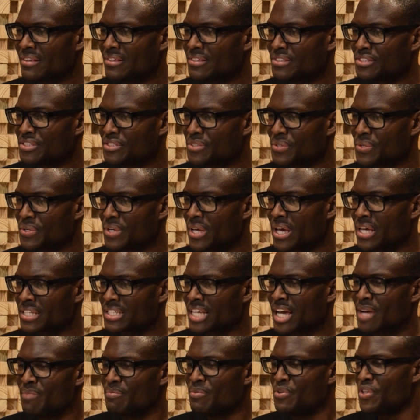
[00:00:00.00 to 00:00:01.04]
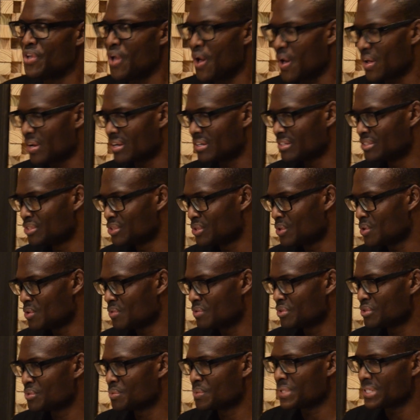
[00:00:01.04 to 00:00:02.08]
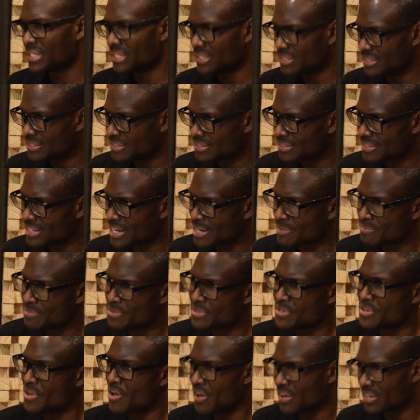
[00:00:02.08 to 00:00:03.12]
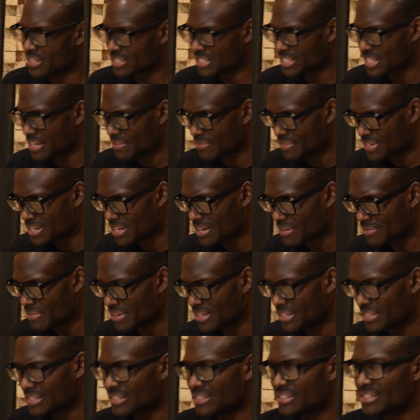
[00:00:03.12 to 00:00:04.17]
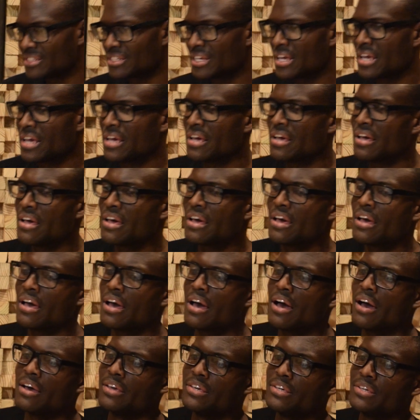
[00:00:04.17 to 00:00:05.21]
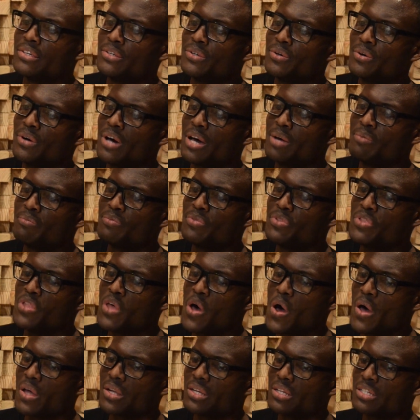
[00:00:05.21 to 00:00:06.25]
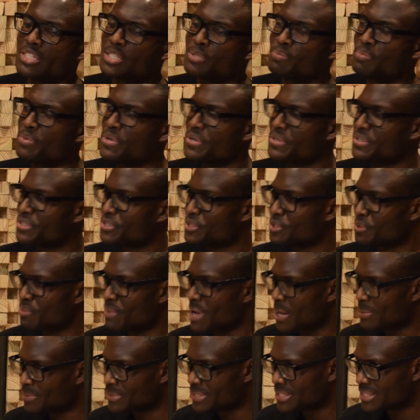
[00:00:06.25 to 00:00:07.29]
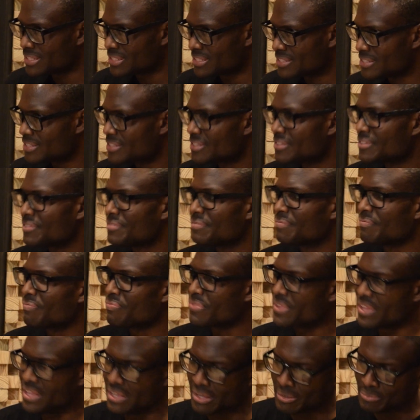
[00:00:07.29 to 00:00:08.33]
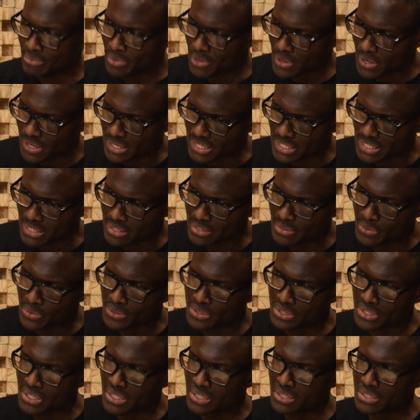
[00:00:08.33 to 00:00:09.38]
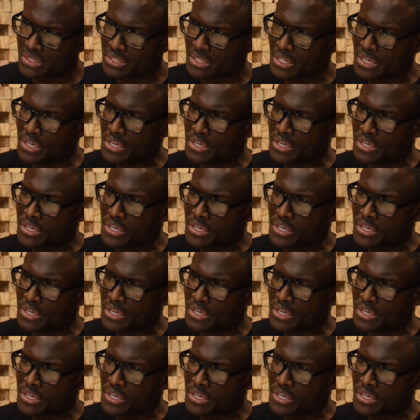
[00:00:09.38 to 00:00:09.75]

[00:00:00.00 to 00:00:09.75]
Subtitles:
So yes, I'm not a Jehovah's Witness. I'm not a Seventh-day Adventist. I'm not a spiritual Baptist. I'm not any of those things.